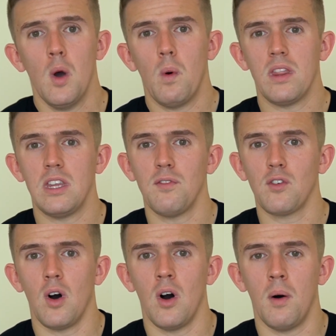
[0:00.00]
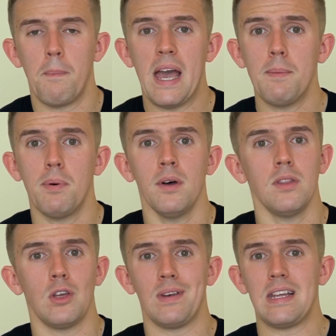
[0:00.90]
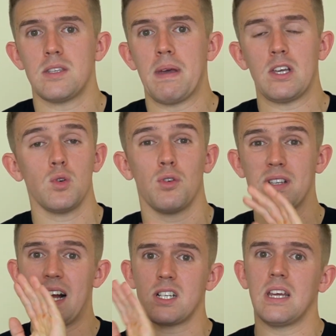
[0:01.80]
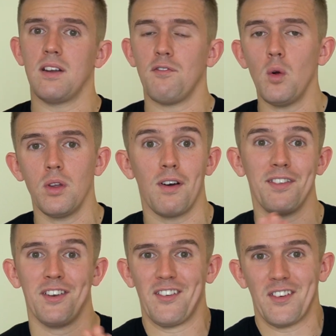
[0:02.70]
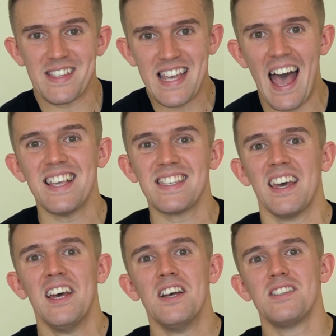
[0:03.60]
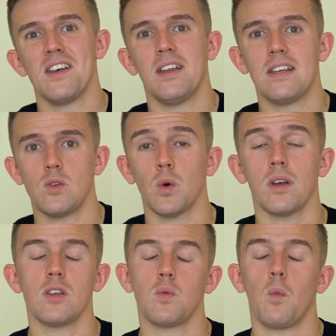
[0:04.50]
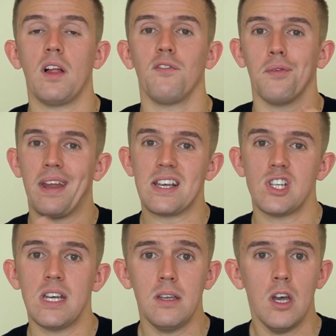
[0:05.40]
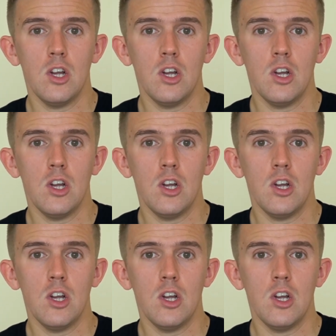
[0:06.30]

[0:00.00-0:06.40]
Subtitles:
whether you've got paper that you need to make sure is actually in a folder rather than on your desk so that it's organized well for next year.